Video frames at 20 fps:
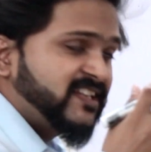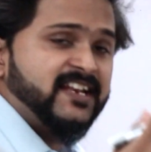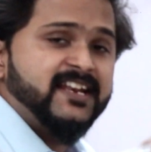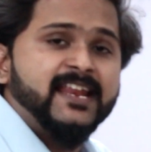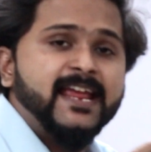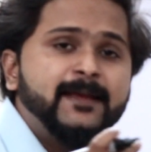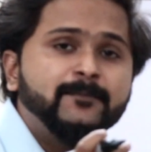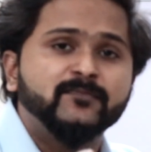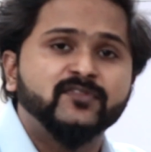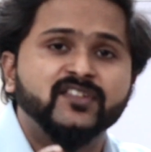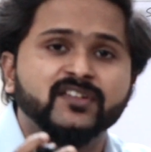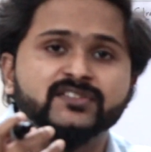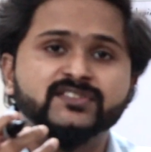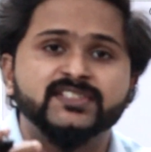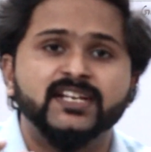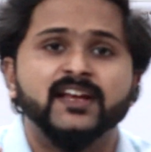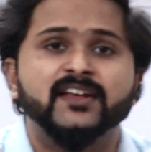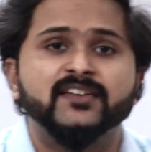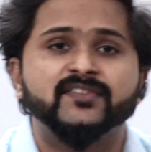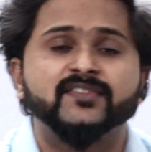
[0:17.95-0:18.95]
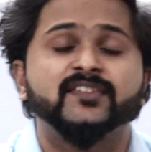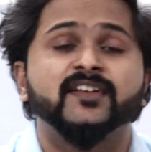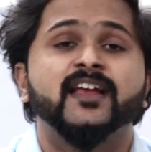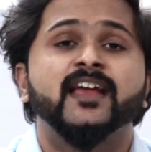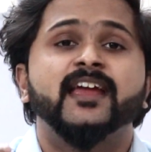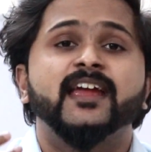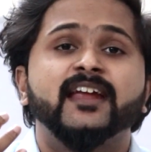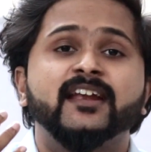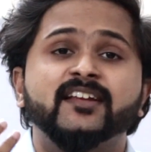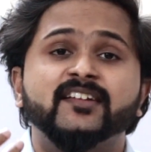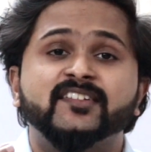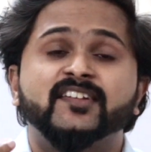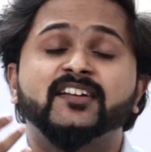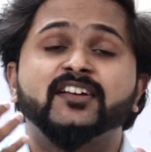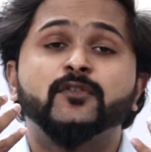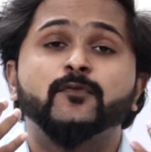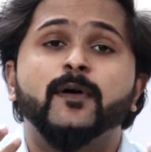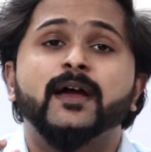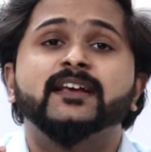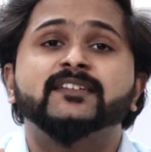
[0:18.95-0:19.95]
the name suggests, it is a
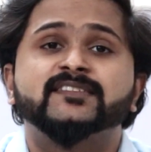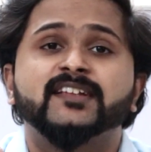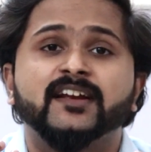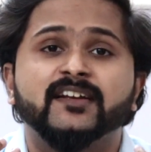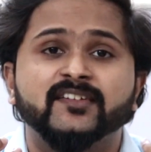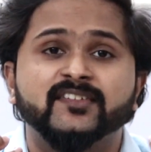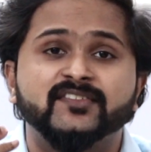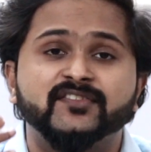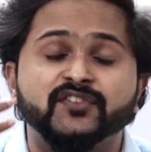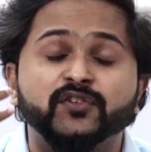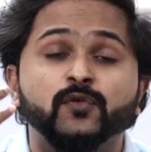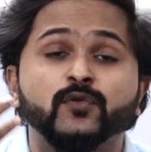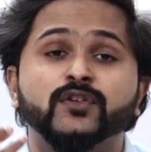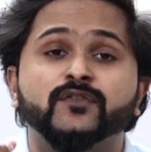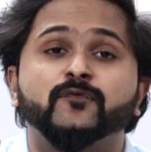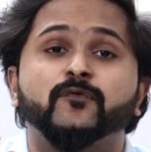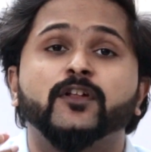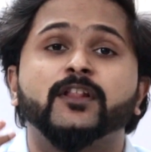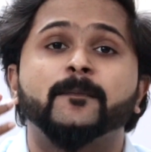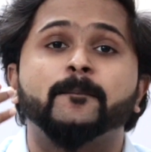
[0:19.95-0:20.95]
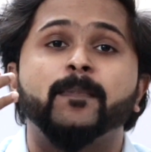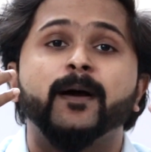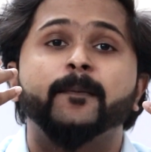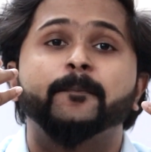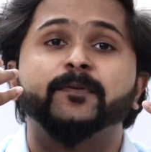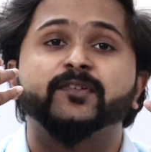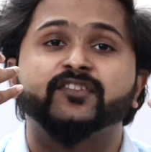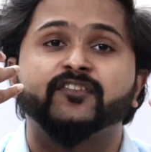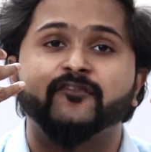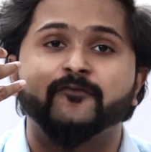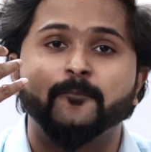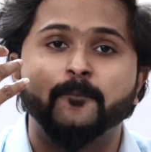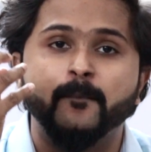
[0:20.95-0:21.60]
device that is used for the purpose of